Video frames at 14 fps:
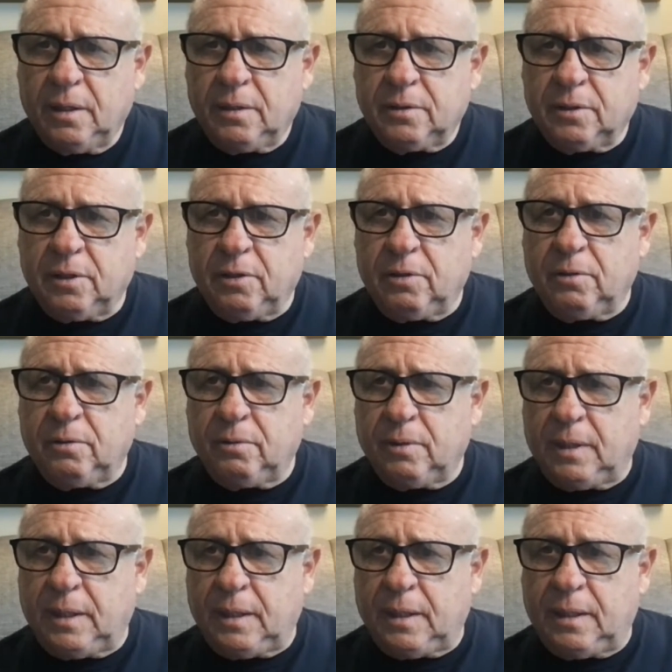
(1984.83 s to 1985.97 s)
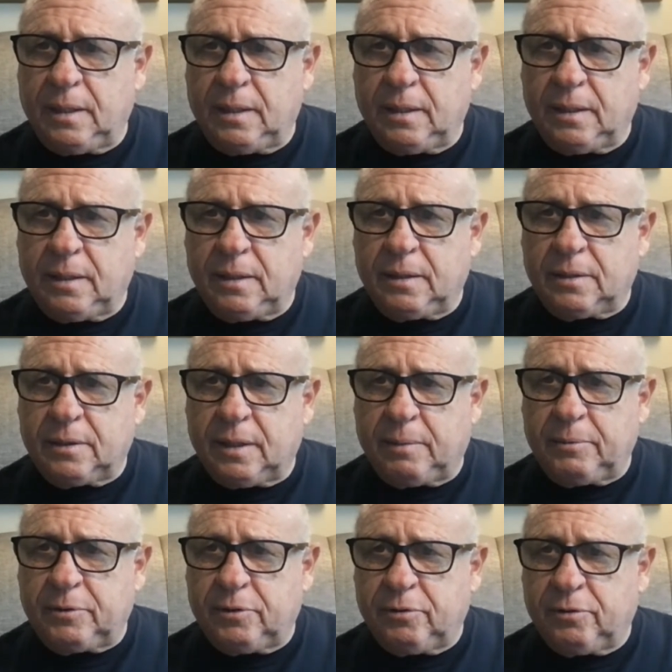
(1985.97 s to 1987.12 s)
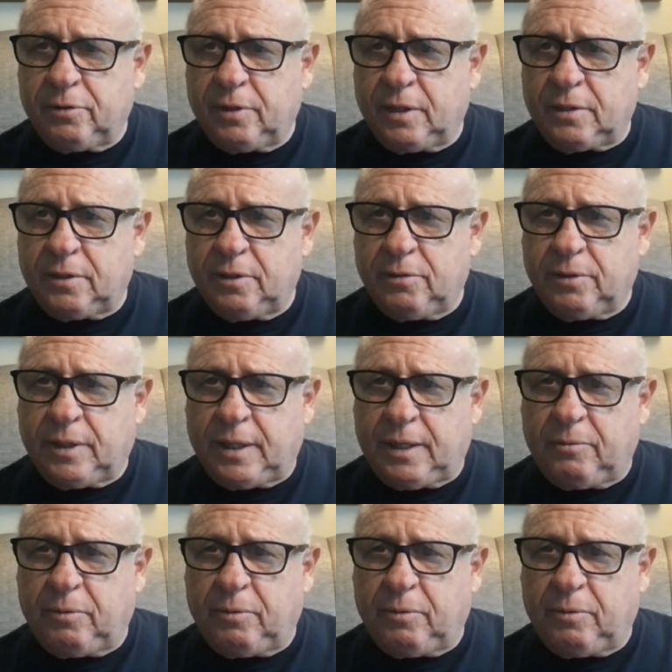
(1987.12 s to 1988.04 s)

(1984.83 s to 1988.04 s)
So, Shamasundar Das in the UK,